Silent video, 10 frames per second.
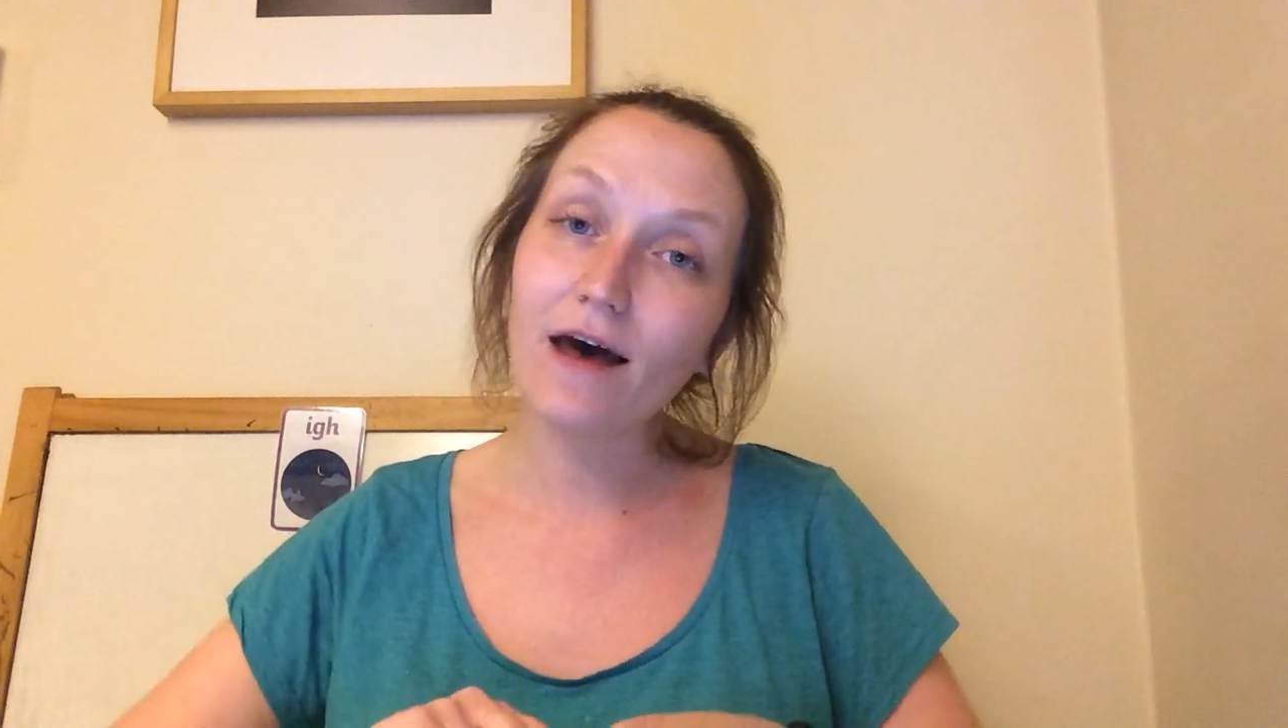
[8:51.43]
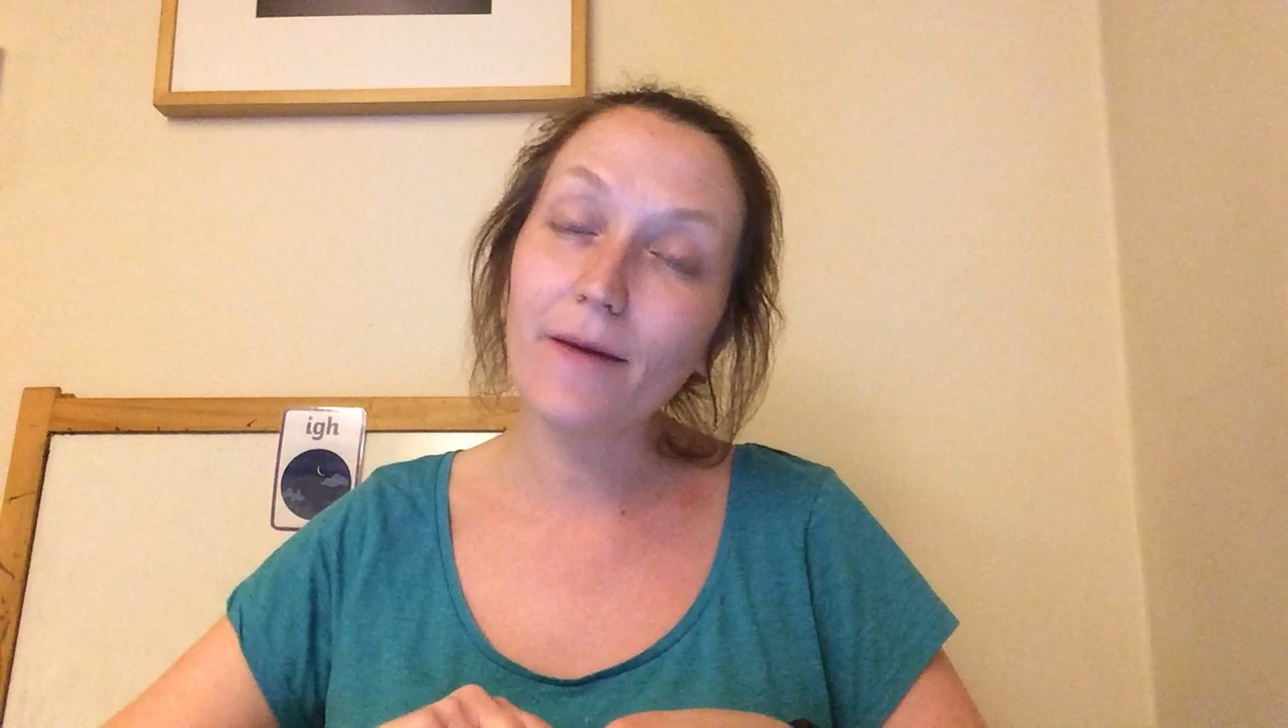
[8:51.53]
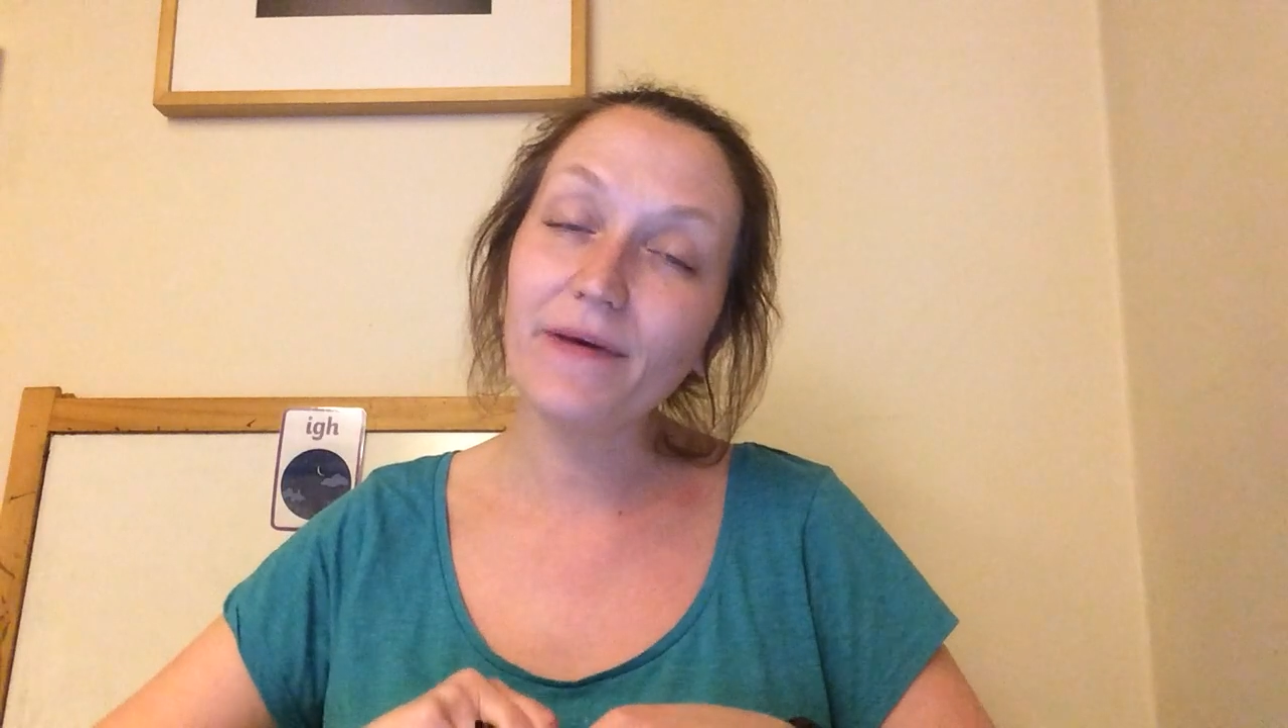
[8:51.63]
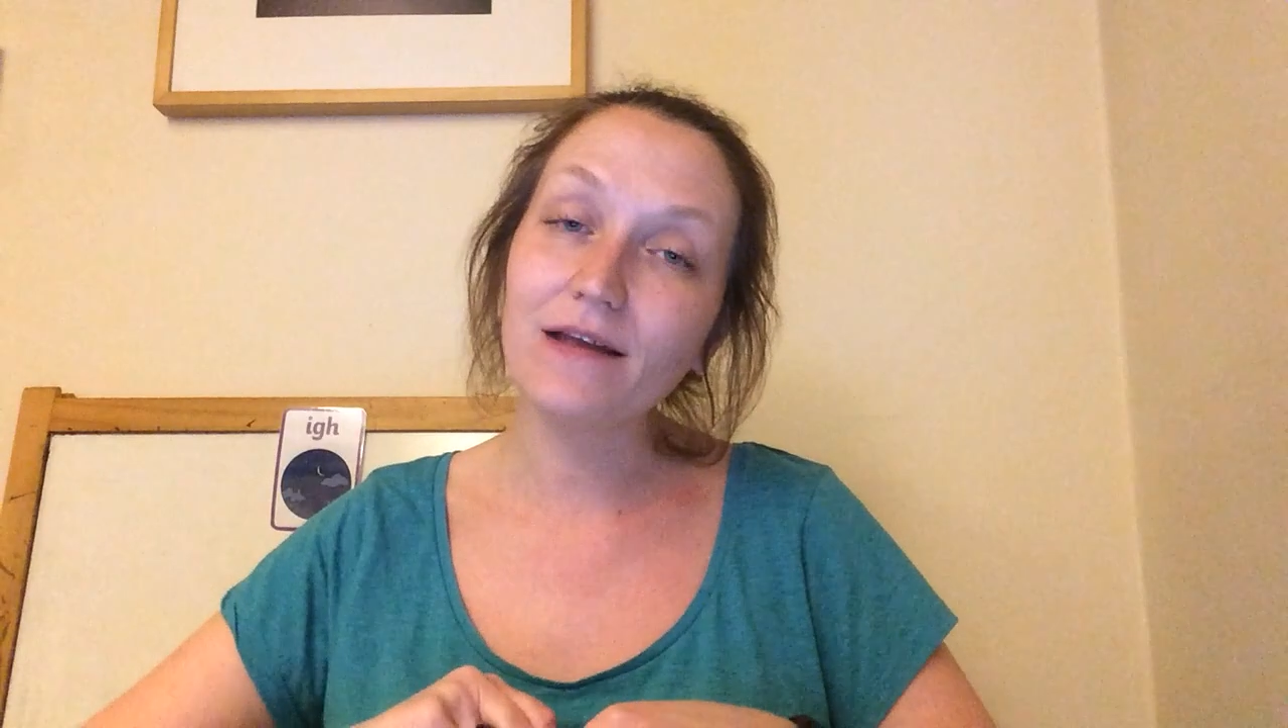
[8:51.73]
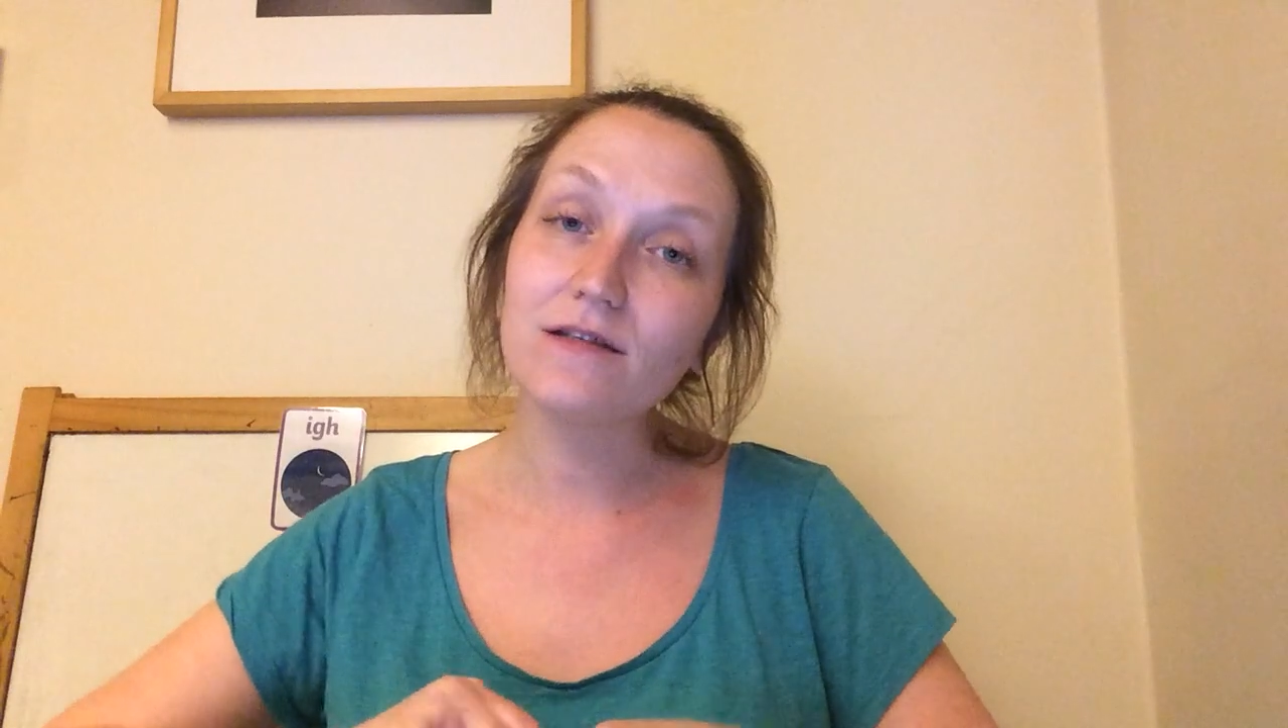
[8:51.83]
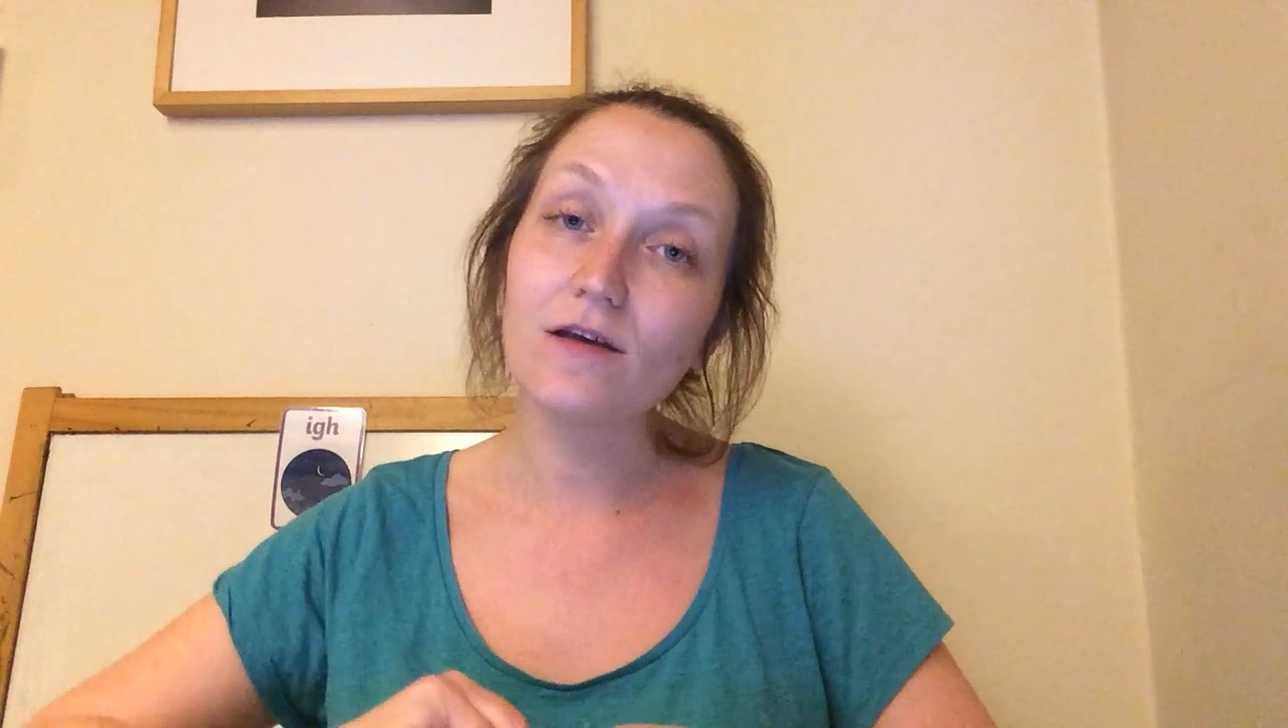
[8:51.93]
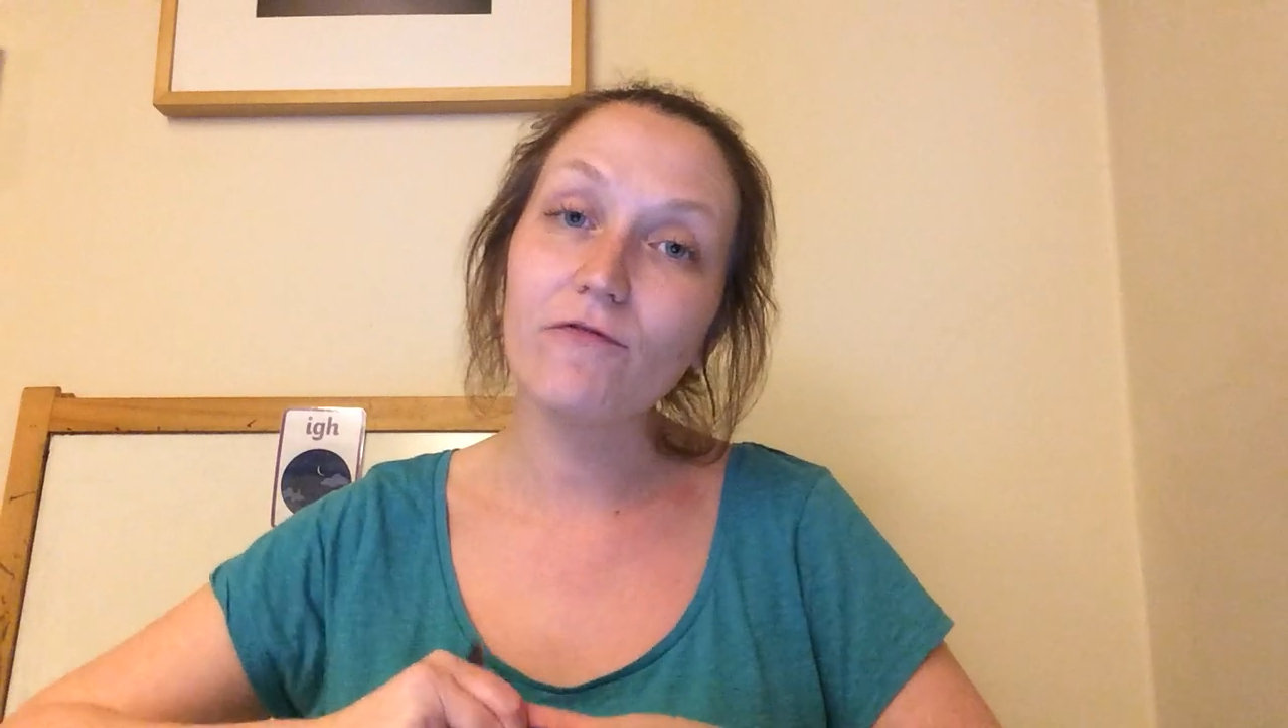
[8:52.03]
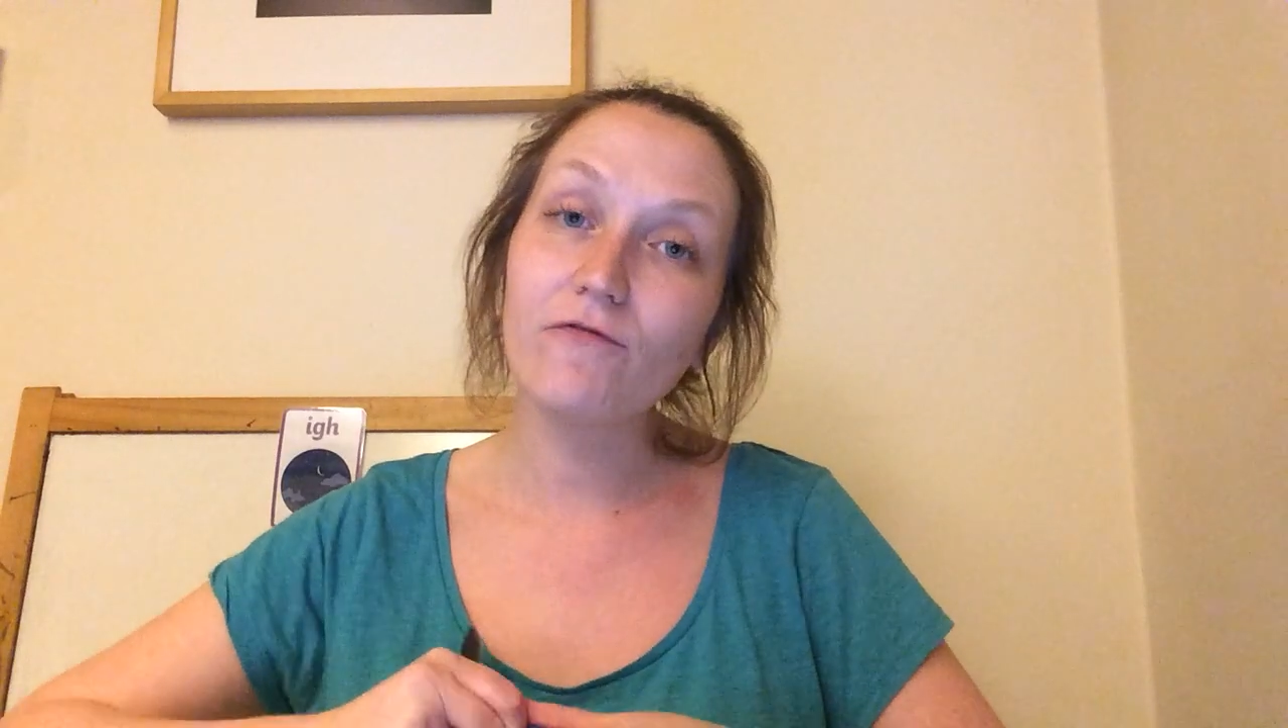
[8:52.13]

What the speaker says: up into